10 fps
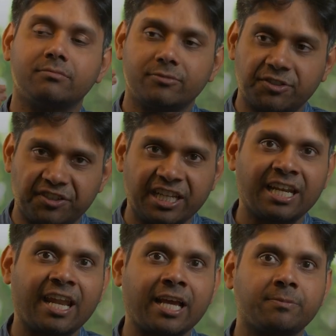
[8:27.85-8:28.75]

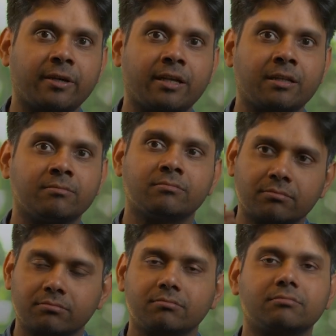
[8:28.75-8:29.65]
15 lakhs per annum,
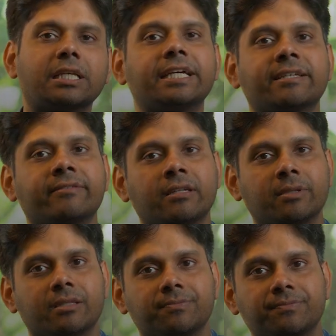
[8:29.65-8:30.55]
is available.